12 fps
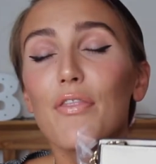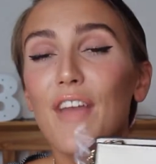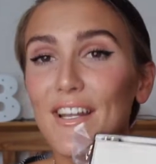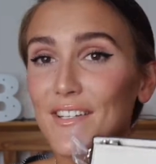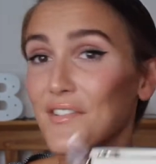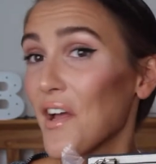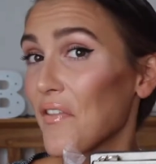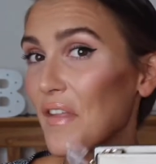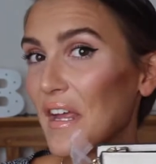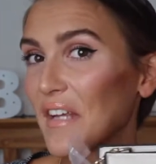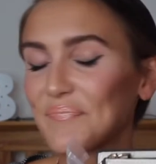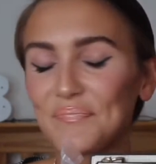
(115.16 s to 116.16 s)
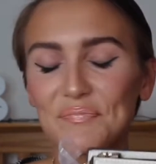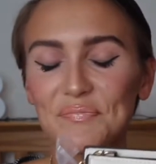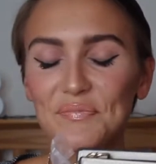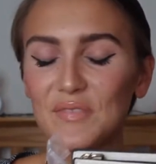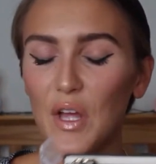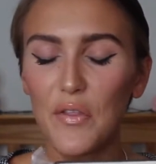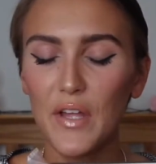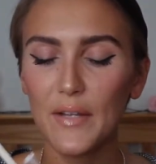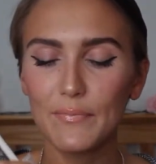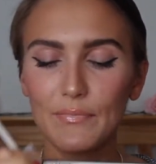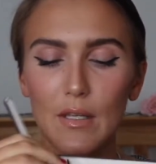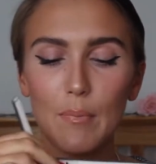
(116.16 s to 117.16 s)
That does nothing,
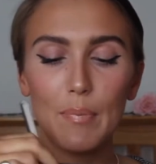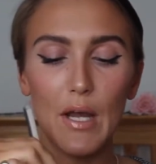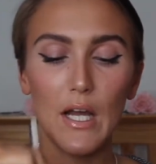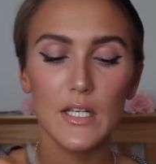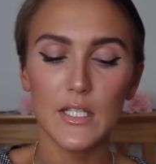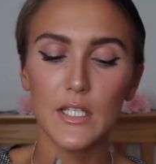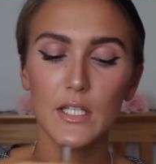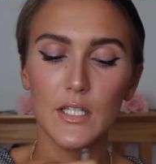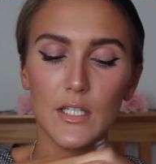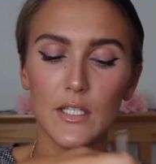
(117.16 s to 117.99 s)
nothing. But